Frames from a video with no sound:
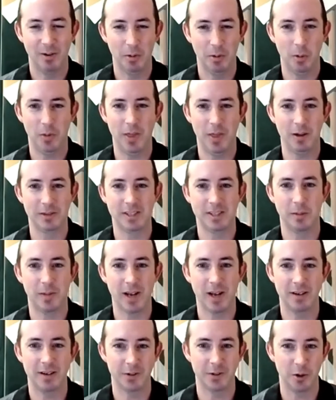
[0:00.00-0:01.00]
without some
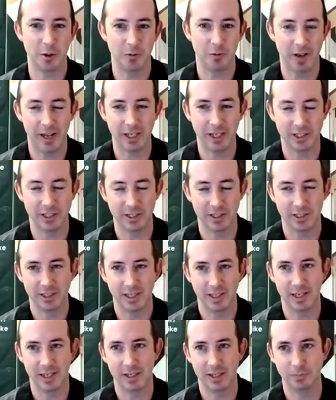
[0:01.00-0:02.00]
kind of certification.
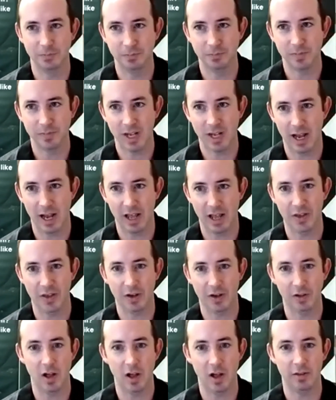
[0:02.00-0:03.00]
I
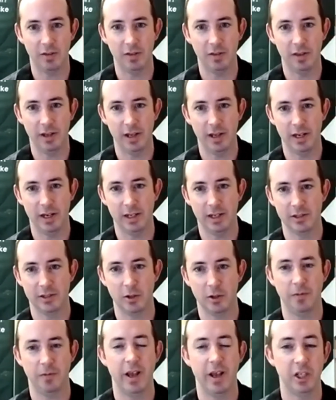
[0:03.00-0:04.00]
think a lot of the
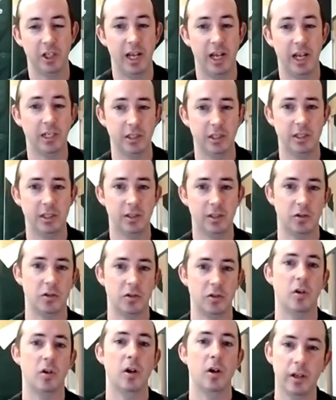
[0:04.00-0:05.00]
certification agencies are
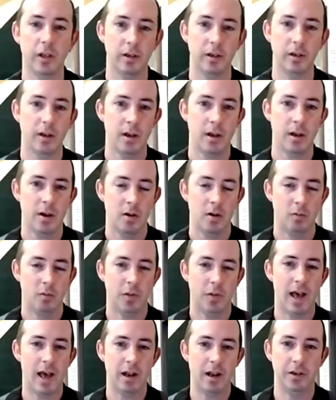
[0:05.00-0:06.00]
struggling
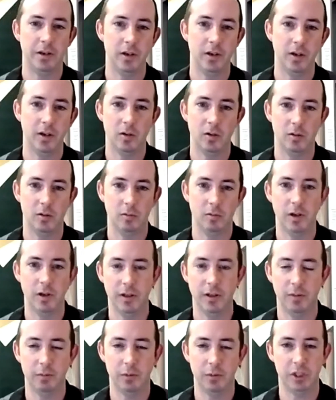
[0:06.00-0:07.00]
with how to deal
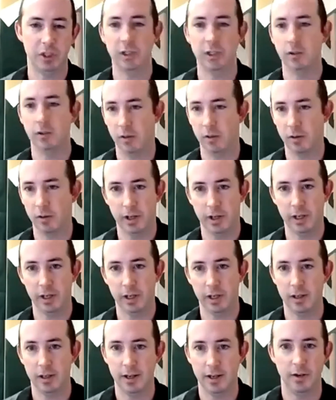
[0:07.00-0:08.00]
with machine
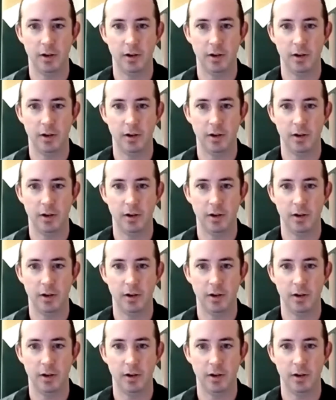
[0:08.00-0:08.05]
learning,